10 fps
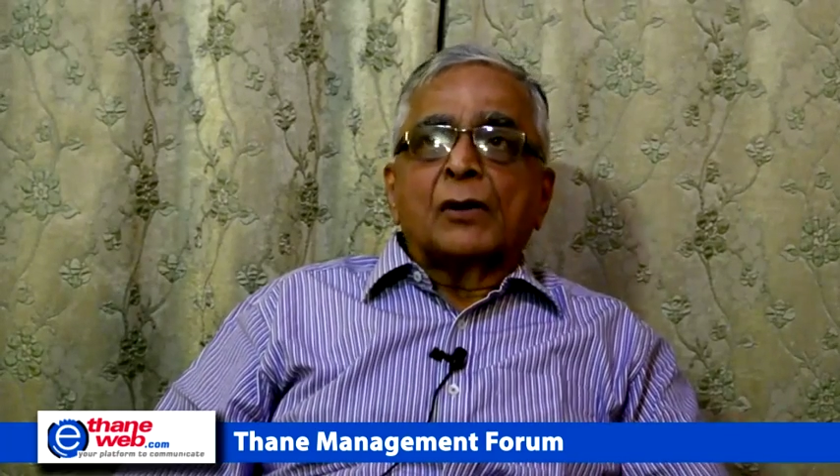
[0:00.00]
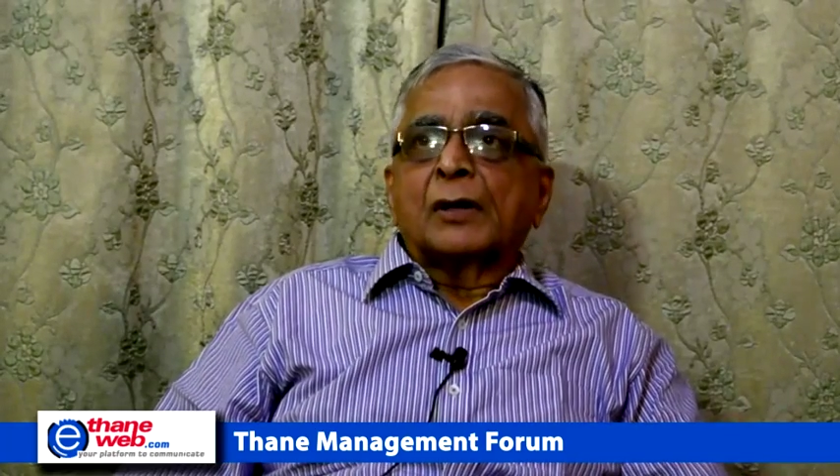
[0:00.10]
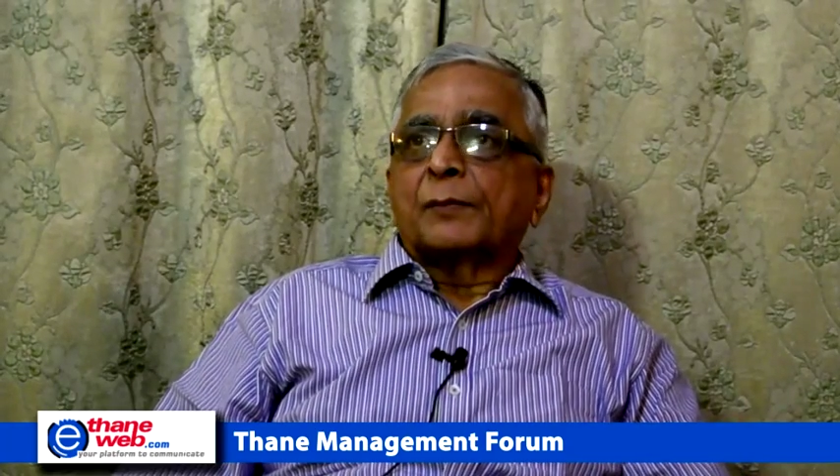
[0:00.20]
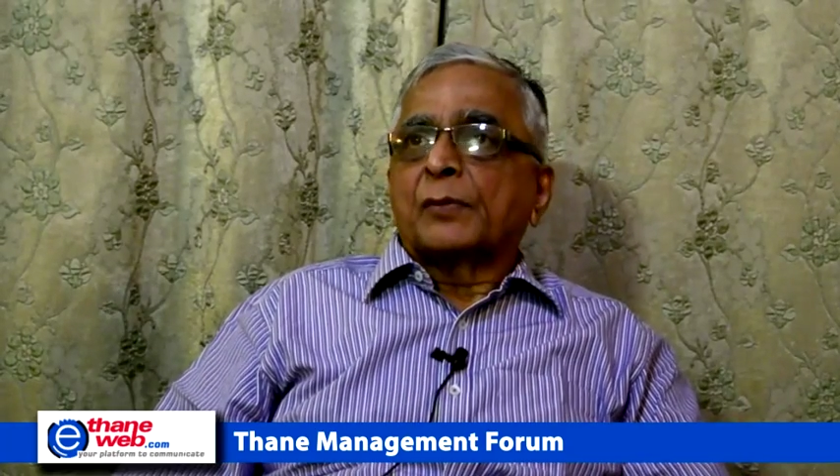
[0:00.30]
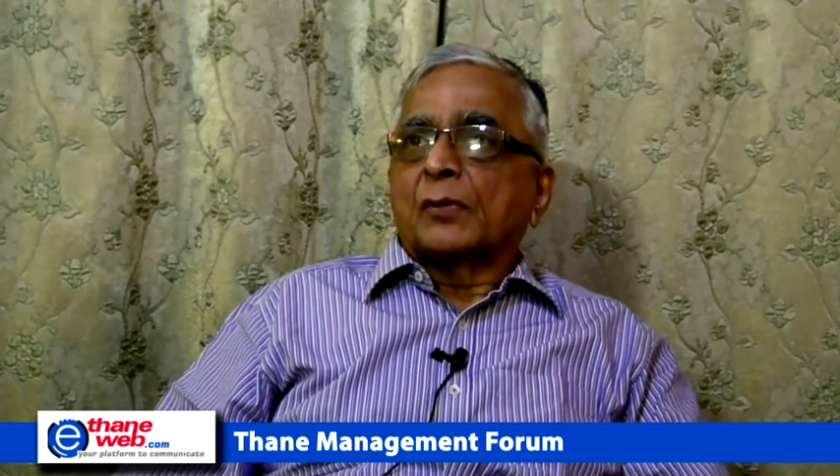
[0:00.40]

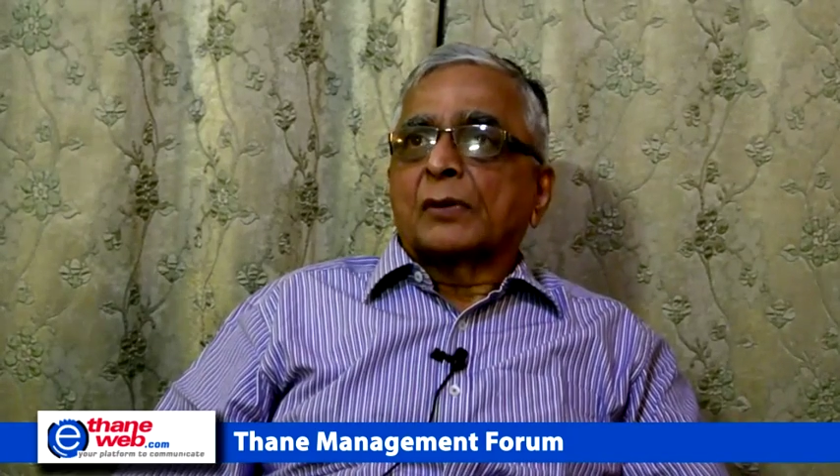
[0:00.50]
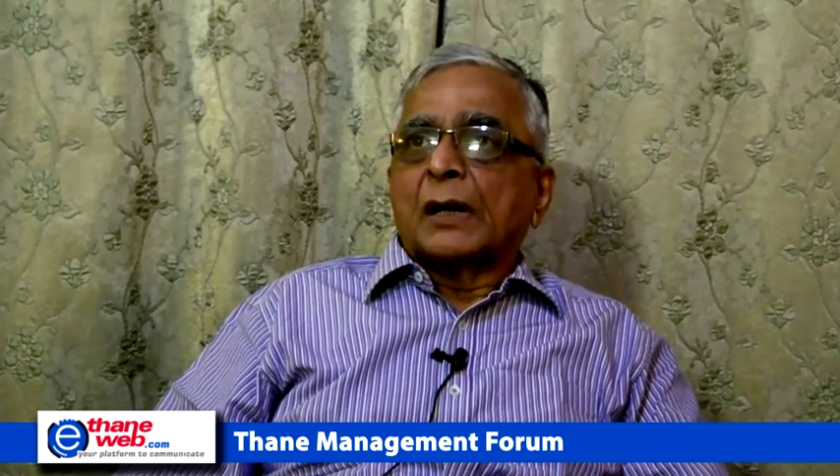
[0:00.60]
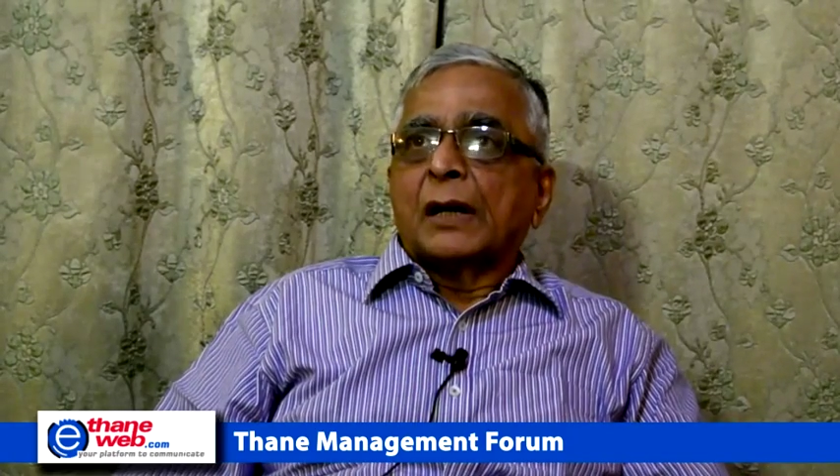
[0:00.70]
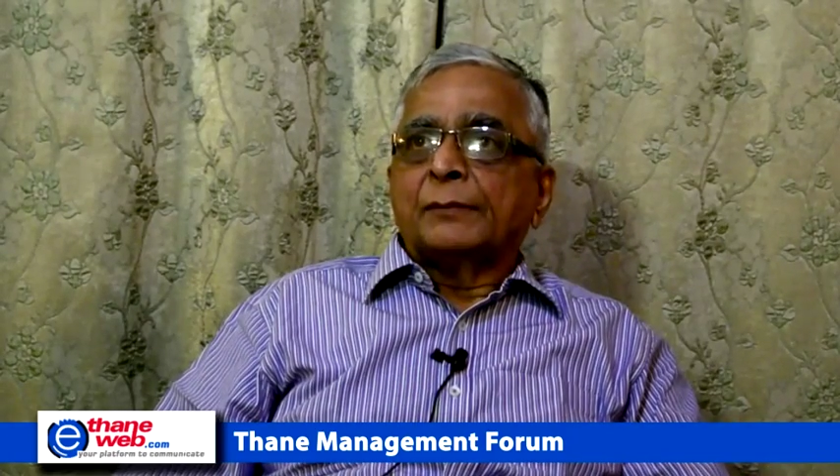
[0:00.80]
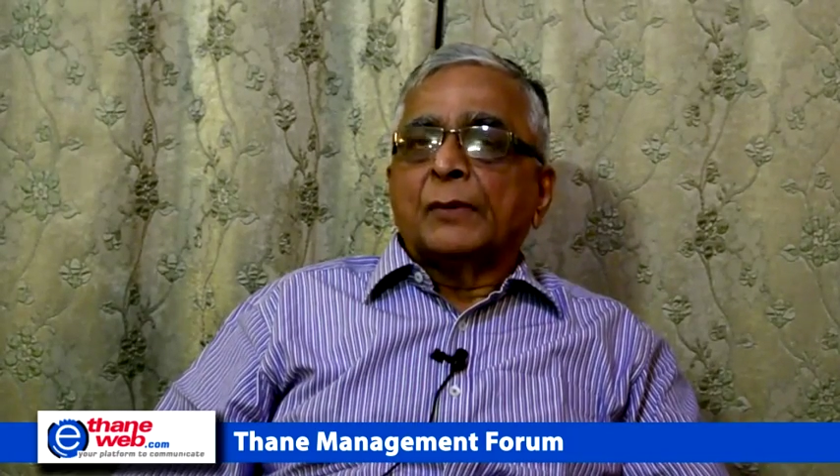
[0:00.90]
got a
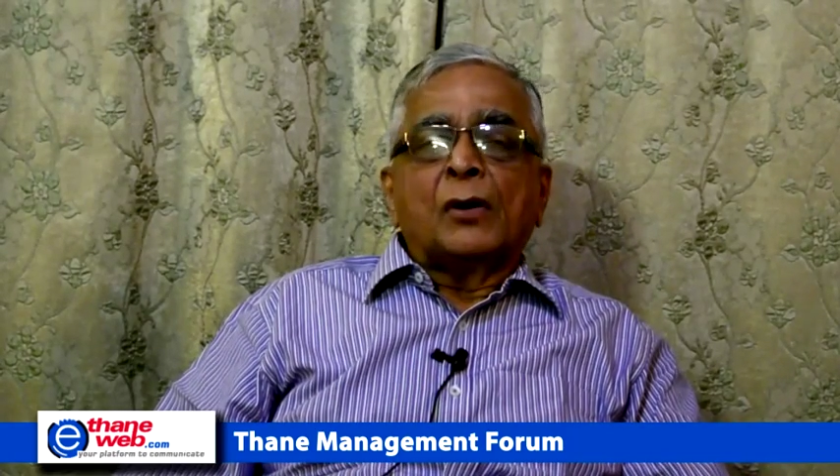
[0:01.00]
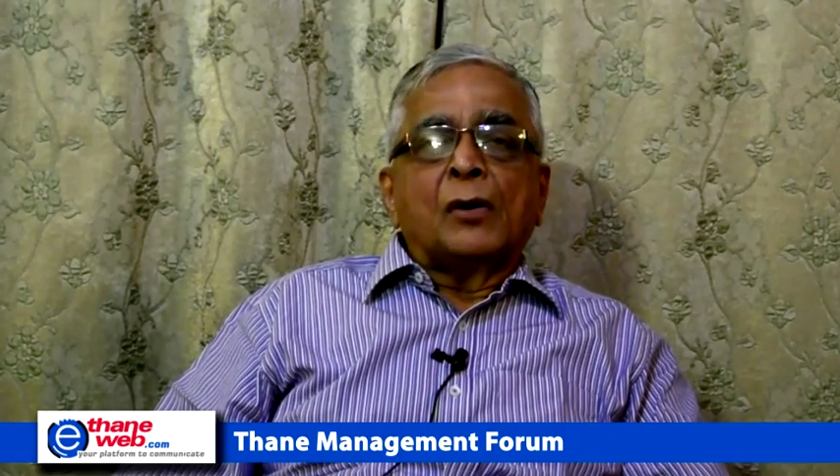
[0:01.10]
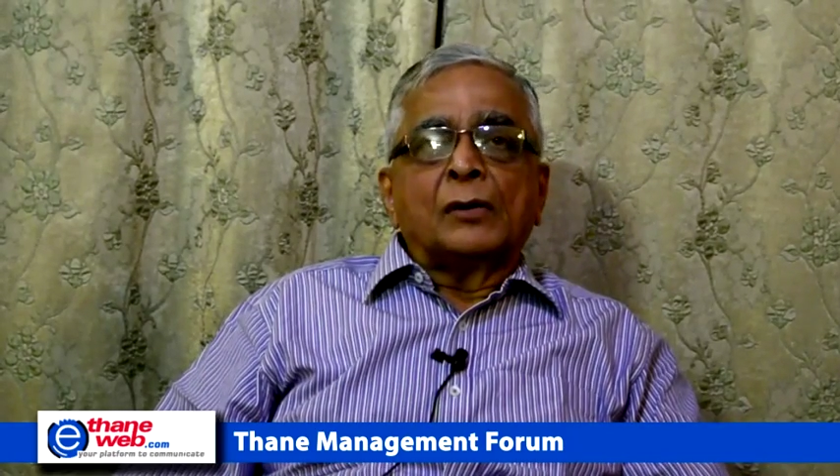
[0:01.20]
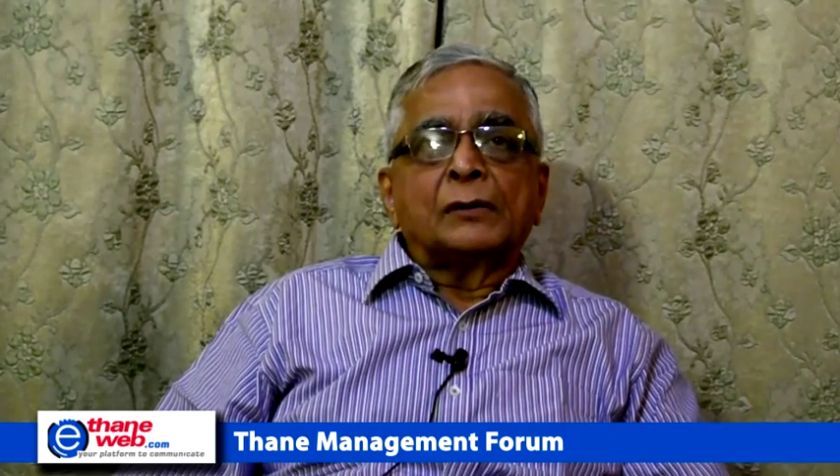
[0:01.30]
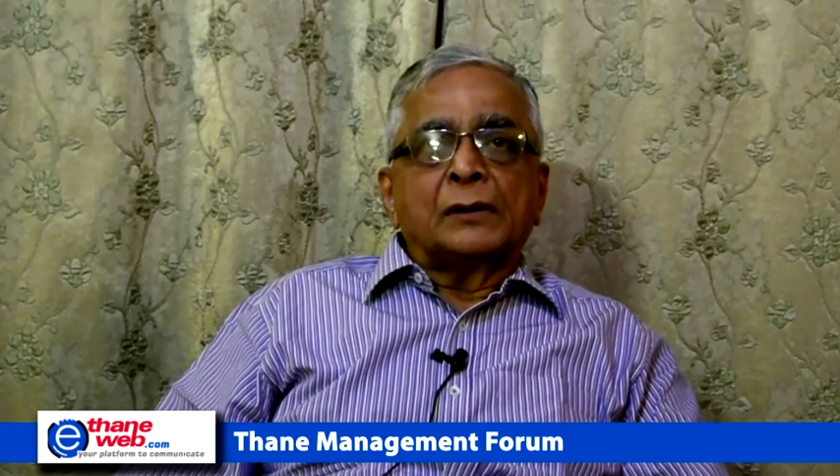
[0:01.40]
program
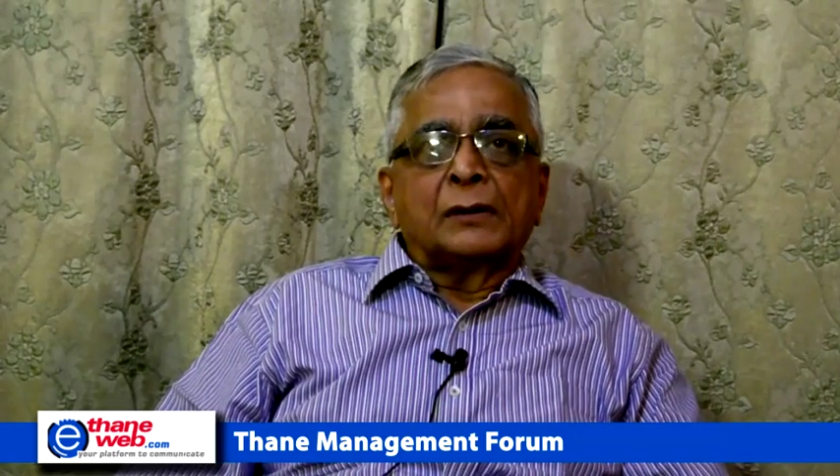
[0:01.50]
on